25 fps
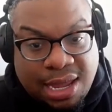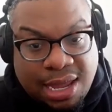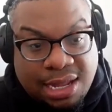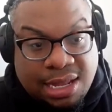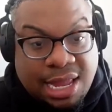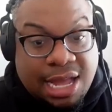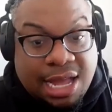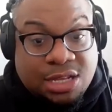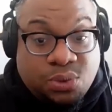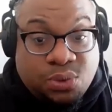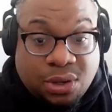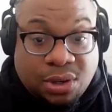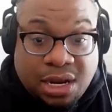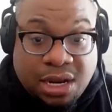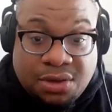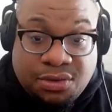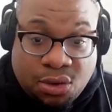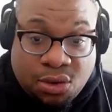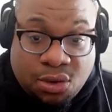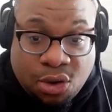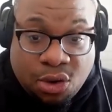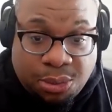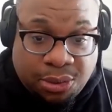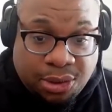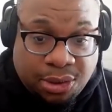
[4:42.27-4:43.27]
And that's where Living
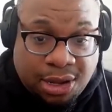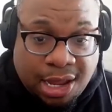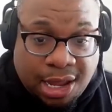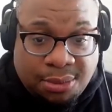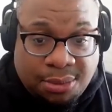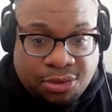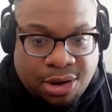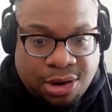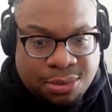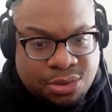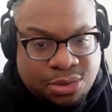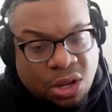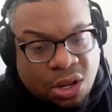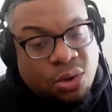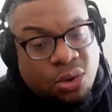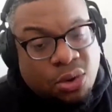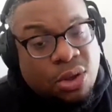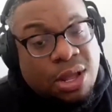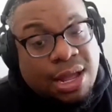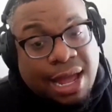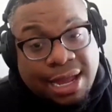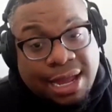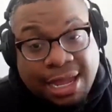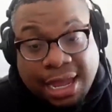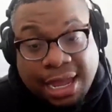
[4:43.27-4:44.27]
Corporate came from. So
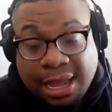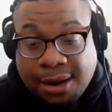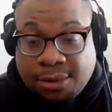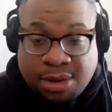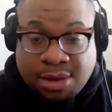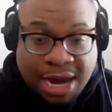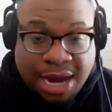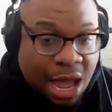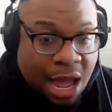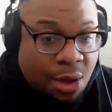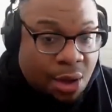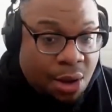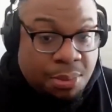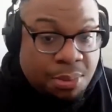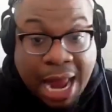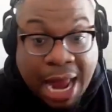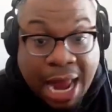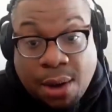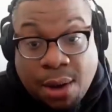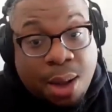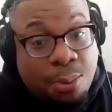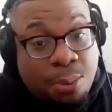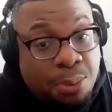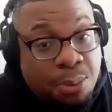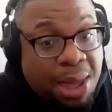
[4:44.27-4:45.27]
again, now, now
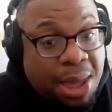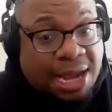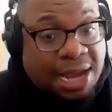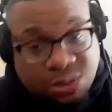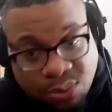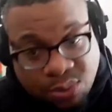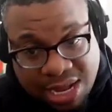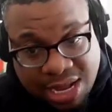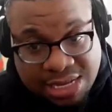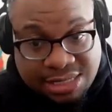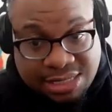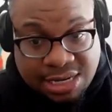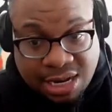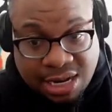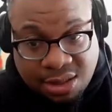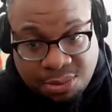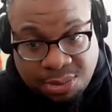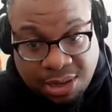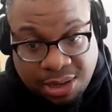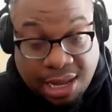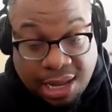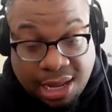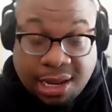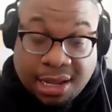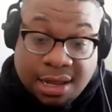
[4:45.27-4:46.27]
I'm back to what I said at the
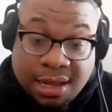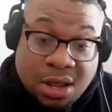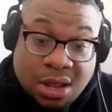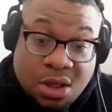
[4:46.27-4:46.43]
beginning.